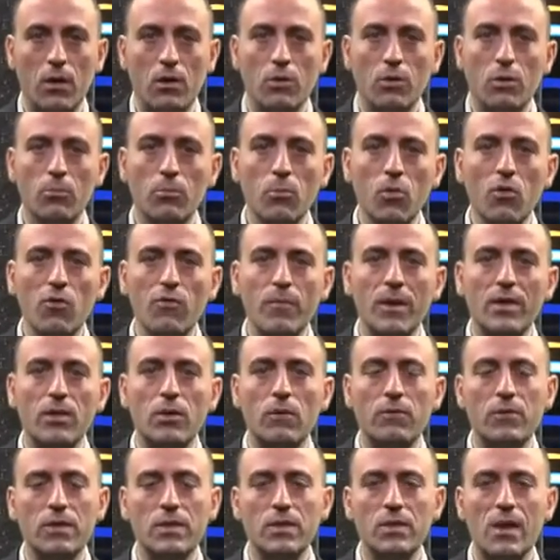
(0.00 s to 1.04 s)
The movement
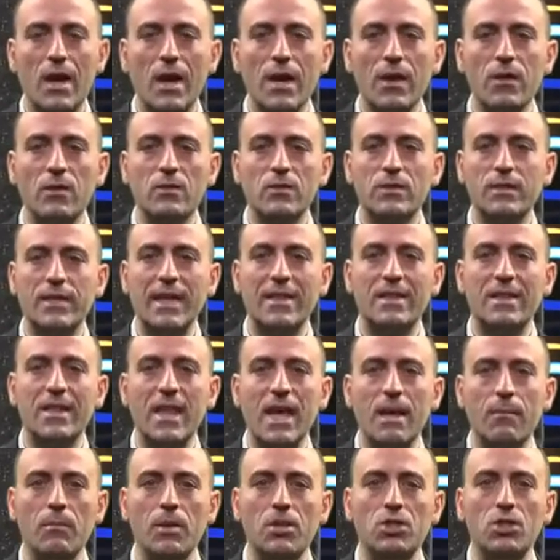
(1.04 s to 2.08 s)
of these ions can
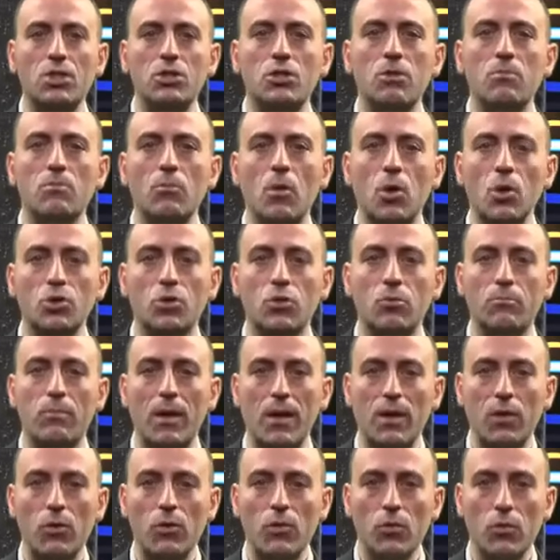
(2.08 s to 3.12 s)
damage the module
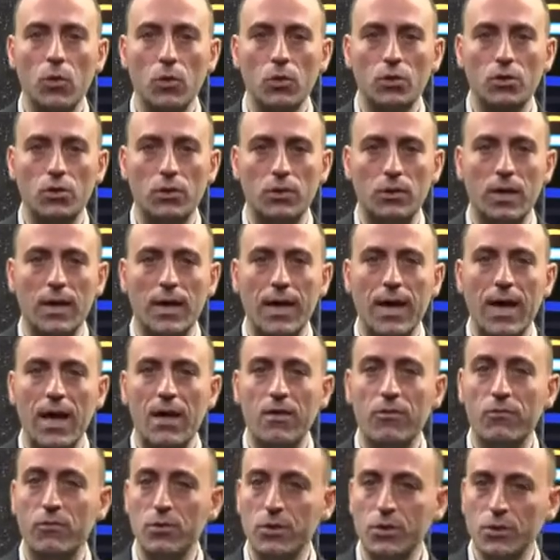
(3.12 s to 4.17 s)
by corrosion
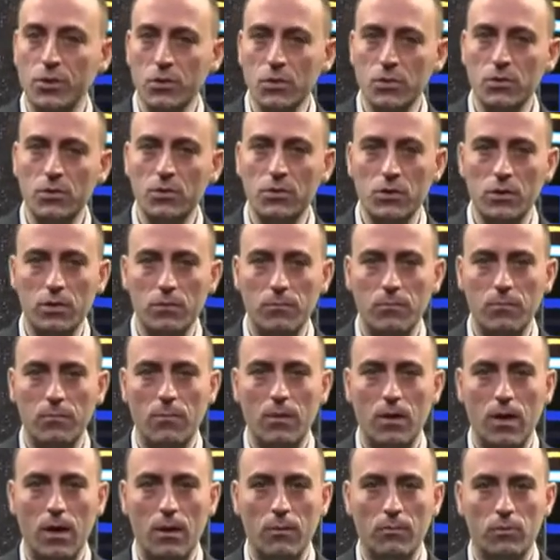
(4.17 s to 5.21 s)
and reduce the
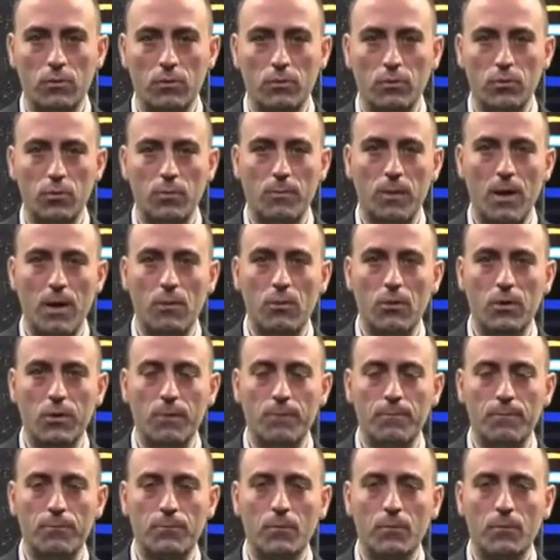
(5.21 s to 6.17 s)
output power.